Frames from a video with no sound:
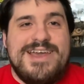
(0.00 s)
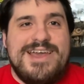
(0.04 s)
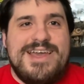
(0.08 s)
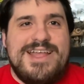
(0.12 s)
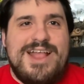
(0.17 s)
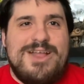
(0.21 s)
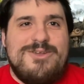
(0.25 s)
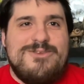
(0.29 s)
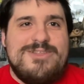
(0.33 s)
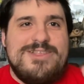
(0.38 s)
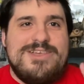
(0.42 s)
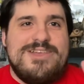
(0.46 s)

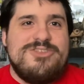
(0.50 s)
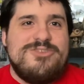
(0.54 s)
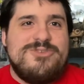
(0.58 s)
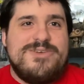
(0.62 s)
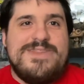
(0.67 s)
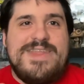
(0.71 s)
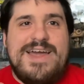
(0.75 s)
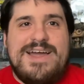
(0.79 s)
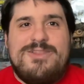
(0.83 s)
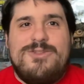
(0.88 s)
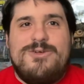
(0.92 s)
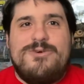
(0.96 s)
And I really
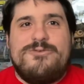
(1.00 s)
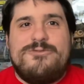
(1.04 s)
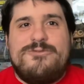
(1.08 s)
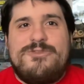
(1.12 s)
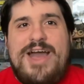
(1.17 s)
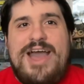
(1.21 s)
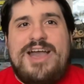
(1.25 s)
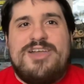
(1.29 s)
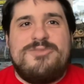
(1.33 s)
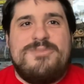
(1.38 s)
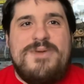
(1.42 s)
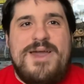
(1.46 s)
enjoyed that little
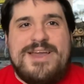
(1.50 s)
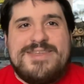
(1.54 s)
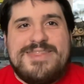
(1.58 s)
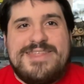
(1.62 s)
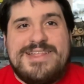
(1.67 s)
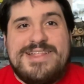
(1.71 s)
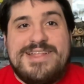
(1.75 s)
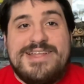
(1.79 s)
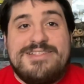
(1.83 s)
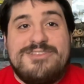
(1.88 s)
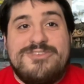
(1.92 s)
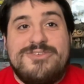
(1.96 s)
flashback
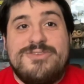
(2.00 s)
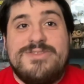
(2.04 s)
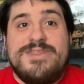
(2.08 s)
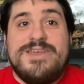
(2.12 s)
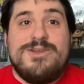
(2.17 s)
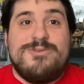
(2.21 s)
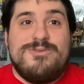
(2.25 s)
they did to the